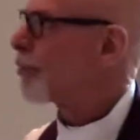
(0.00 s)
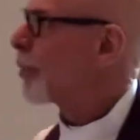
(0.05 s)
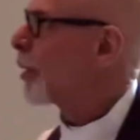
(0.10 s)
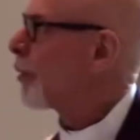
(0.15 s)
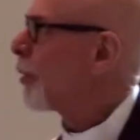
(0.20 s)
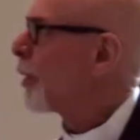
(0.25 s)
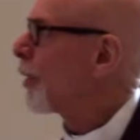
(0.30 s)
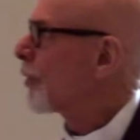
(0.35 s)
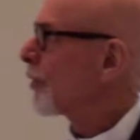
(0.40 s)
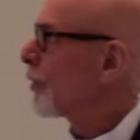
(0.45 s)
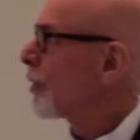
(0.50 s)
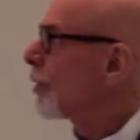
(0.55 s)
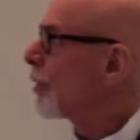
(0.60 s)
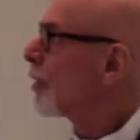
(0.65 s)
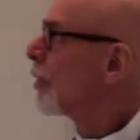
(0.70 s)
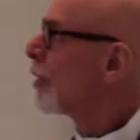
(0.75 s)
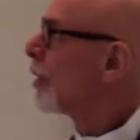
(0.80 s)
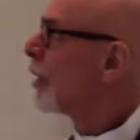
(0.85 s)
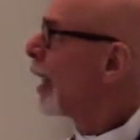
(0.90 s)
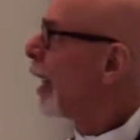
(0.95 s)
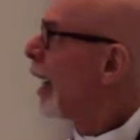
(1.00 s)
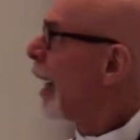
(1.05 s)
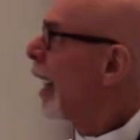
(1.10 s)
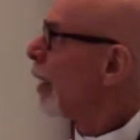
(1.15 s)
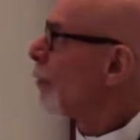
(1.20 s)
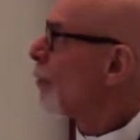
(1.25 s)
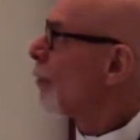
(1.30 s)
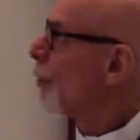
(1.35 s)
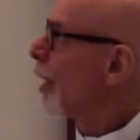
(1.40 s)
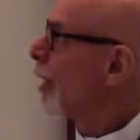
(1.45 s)
it wasn't
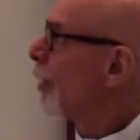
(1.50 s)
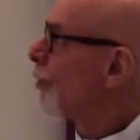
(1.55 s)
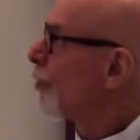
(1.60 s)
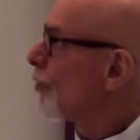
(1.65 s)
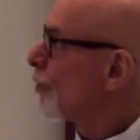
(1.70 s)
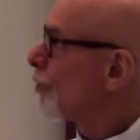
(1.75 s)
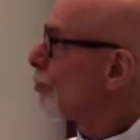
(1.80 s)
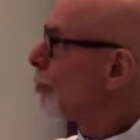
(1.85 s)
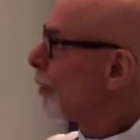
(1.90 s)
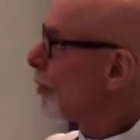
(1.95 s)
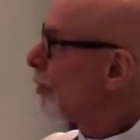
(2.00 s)
outrageous. But